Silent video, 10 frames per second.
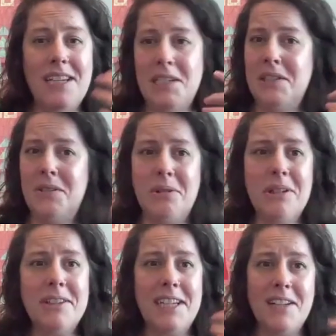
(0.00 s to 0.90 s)

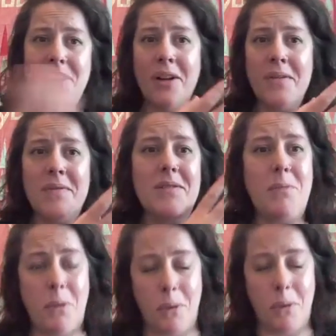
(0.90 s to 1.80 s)
historically a ton of
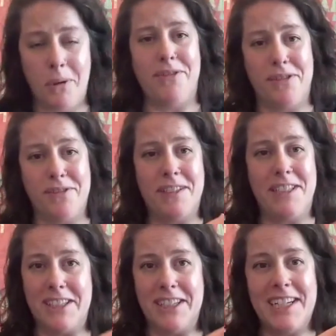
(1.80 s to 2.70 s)
support for
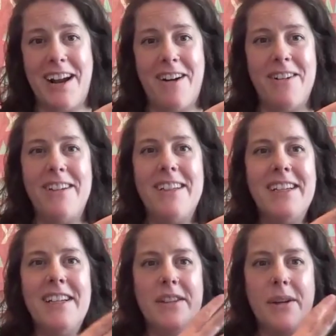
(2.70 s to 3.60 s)
figuring out
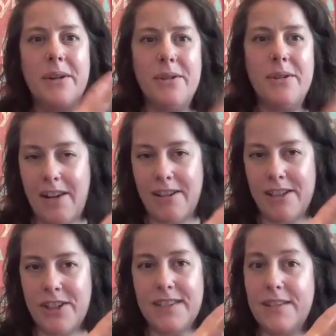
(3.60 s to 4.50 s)
those
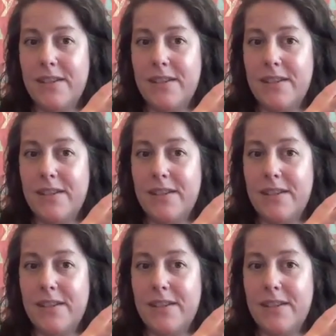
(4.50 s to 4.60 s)
challenges.